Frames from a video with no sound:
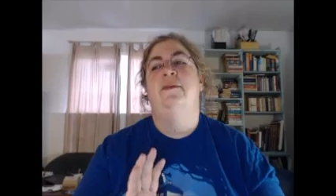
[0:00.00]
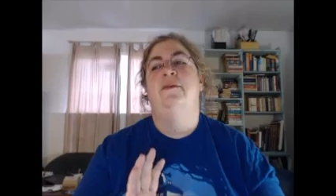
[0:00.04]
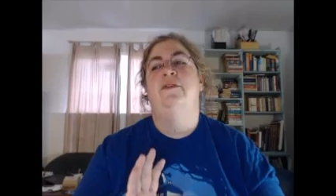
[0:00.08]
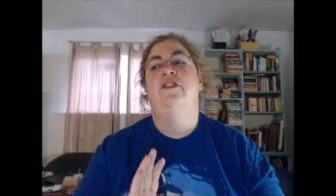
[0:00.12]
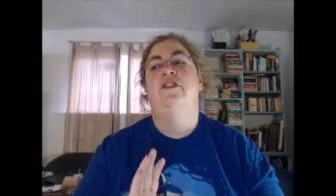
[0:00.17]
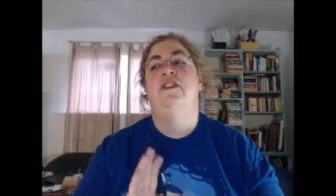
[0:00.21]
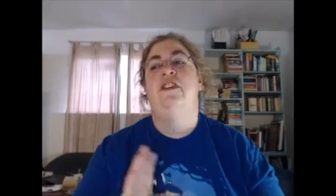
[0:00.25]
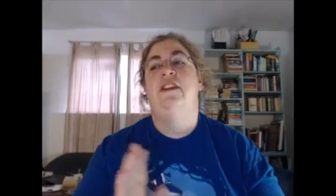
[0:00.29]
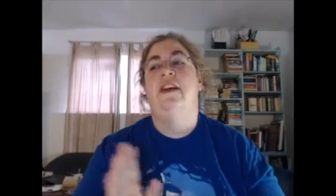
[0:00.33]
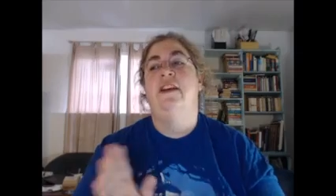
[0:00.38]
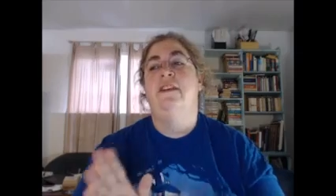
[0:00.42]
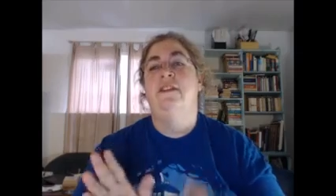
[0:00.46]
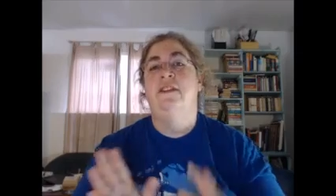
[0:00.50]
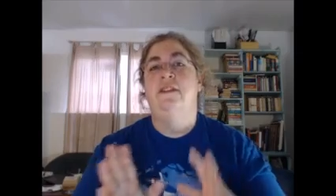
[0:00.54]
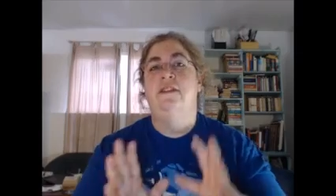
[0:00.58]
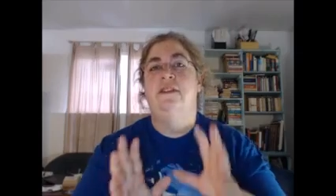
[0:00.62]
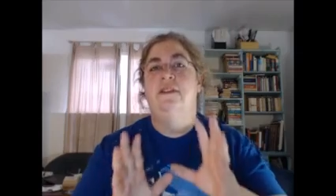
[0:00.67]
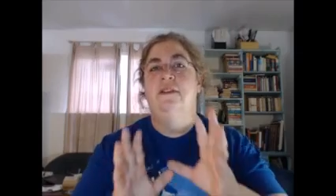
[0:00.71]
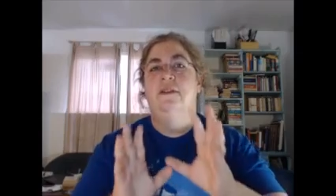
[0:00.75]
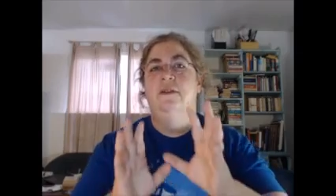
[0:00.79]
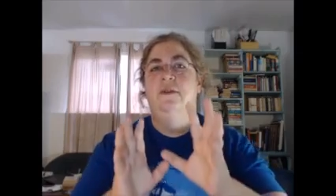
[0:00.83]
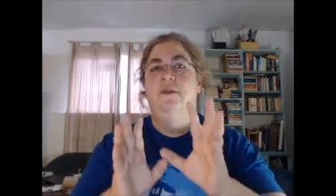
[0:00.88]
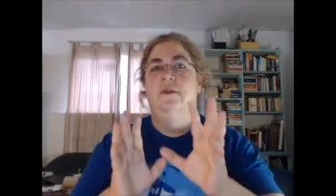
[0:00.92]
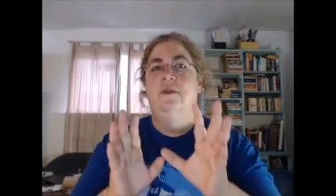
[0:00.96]
She does
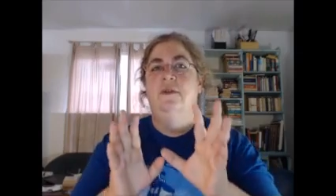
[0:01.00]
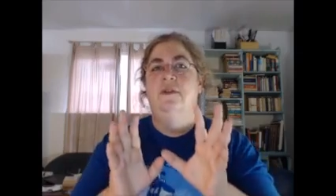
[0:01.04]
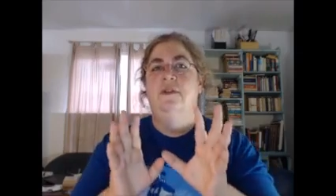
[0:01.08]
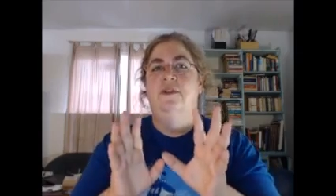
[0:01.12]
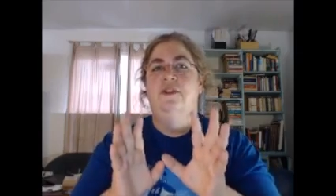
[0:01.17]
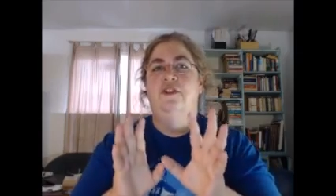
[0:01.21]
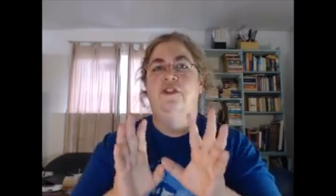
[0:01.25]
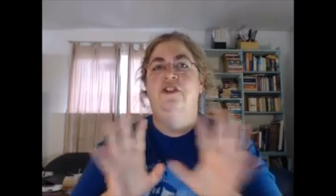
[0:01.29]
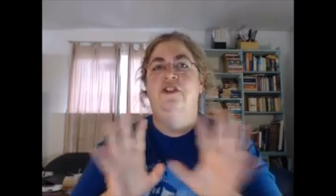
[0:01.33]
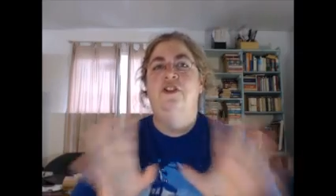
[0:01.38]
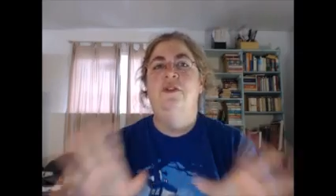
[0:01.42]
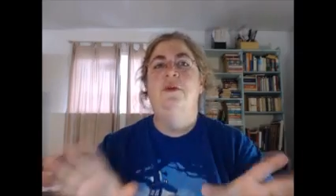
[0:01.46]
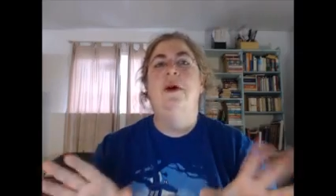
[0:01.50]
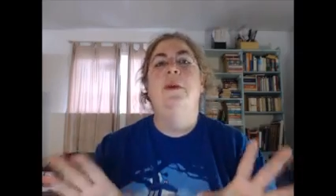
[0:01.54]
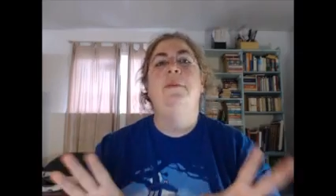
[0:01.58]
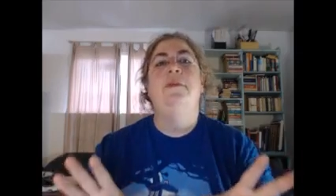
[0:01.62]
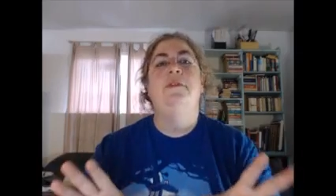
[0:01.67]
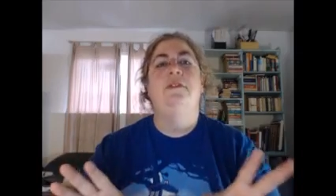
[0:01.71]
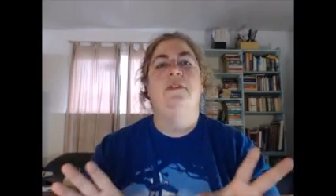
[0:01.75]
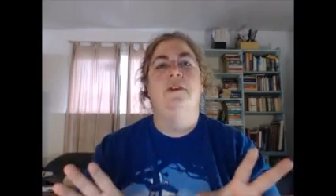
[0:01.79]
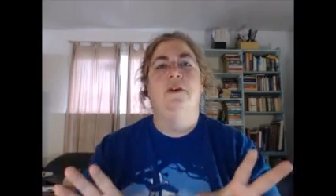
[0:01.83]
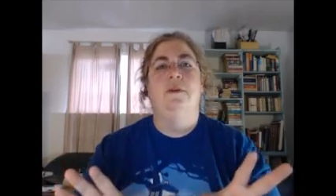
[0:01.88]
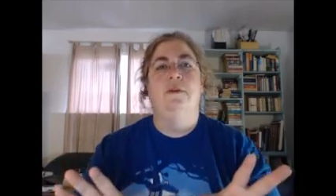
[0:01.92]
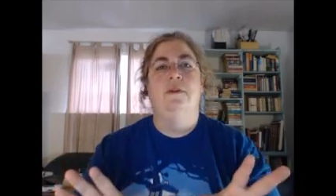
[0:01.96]
2
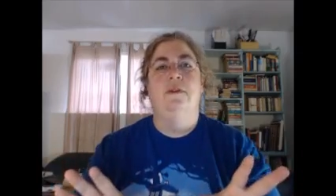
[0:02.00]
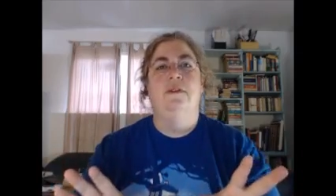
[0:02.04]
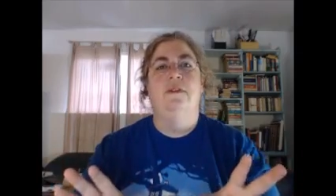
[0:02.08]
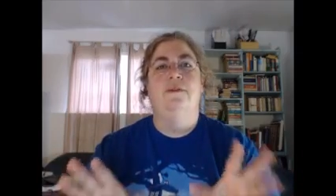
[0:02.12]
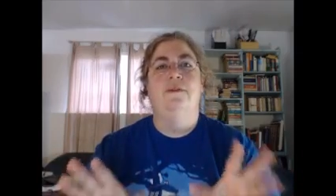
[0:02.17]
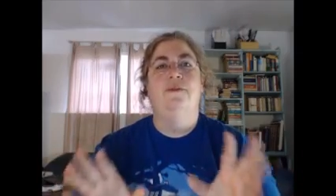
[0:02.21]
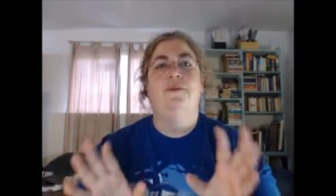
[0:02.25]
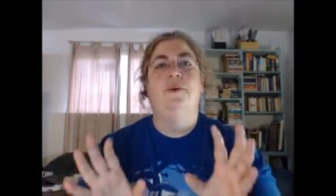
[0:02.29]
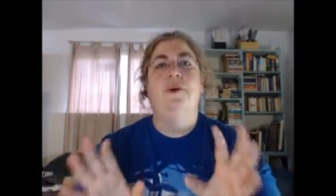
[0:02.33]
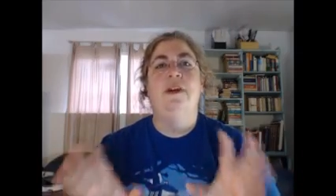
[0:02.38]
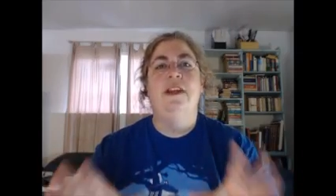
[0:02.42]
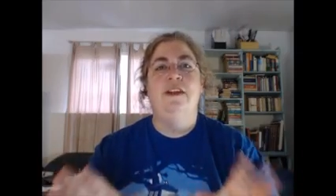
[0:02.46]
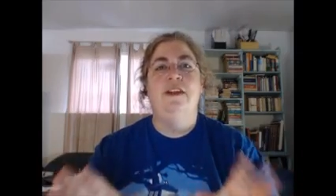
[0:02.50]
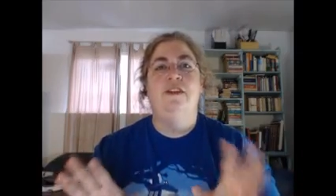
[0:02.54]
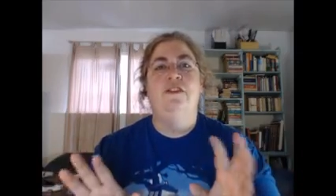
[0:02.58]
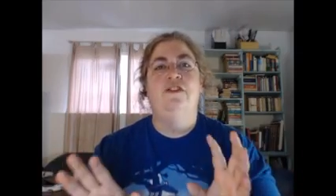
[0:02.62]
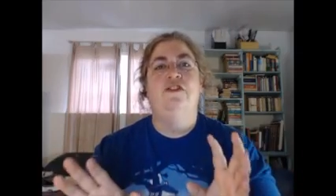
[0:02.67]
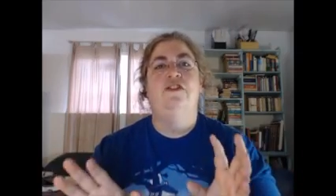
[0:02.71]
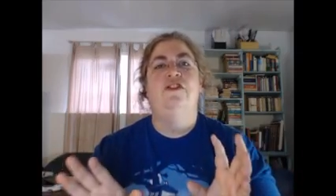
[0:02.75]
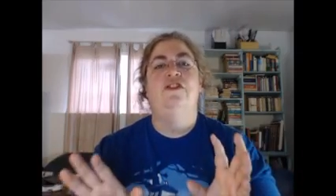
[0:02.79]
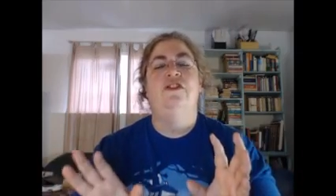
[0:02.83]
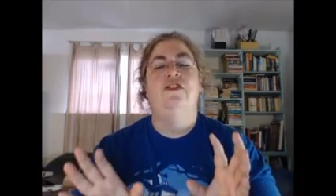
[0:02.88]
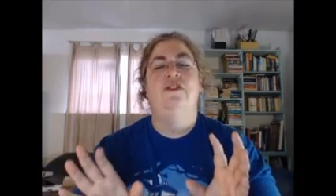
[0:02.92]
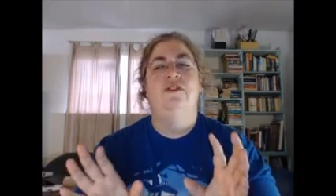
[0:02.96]
episodes for
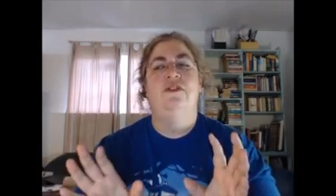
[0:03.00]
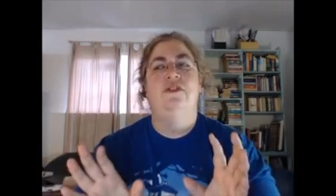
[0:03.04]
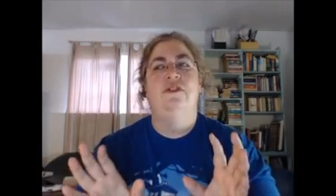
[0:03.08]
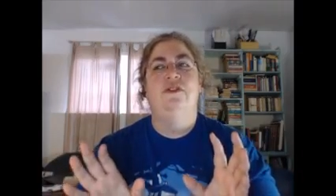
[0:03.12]
each